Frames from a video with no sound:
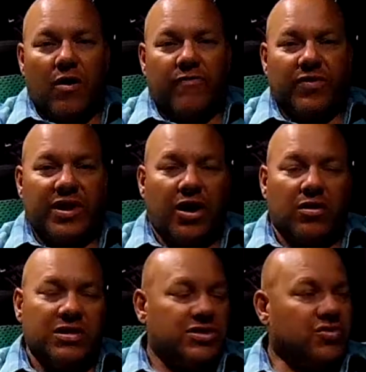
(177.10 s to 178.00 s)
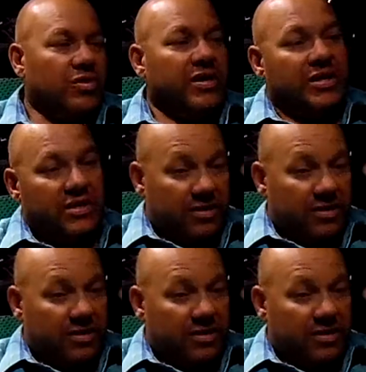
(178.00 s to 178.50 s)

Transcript: Hopefully, y'all enjoy it.